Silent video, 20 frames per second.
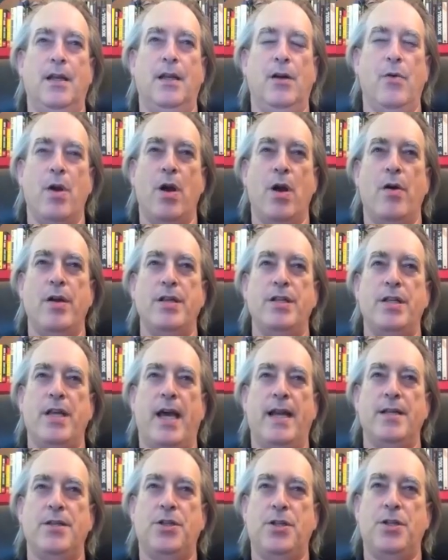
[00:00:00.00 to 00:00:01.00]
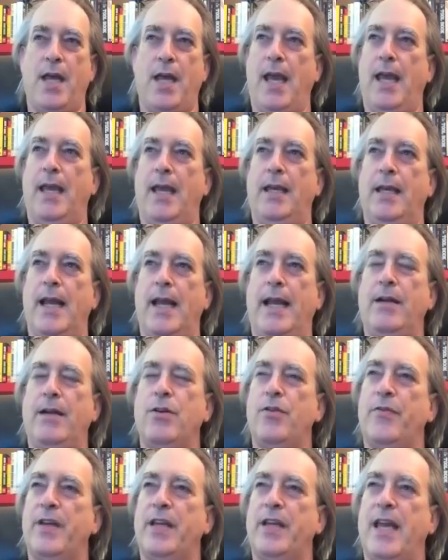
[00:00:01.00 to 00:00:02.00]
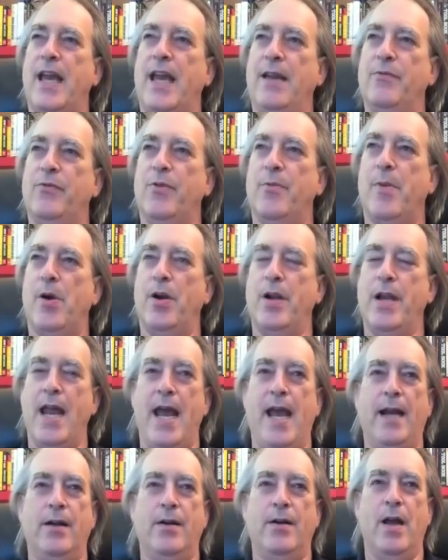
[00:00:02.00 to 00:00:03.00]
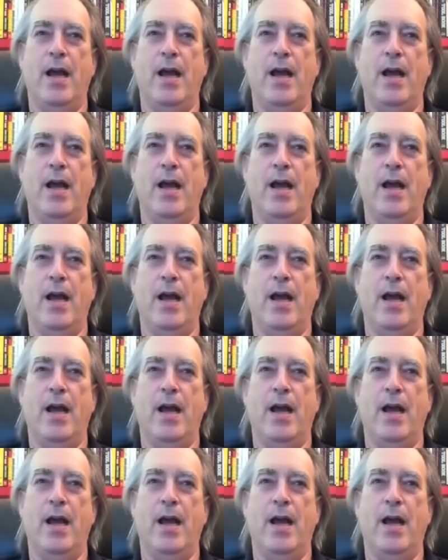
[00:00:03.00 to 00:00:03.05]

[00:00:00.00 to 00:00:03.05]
We always had a saying, and I don't know if it came from our dad